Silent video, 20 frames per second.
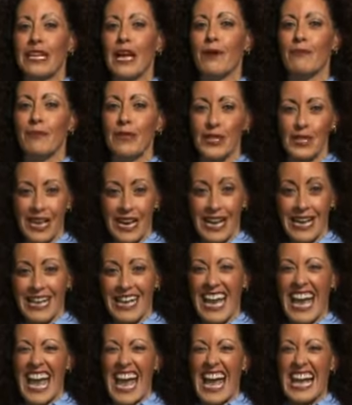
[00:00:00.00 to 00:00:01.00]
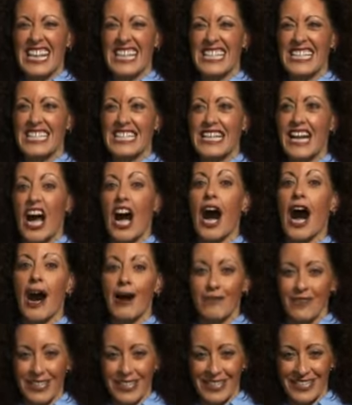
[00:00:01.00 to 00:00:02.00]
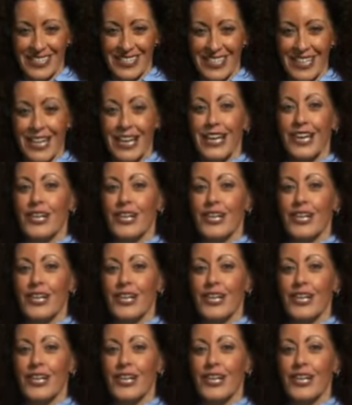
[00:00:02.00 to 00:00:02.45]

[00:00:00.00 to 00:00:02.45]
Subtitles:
not be as obvious.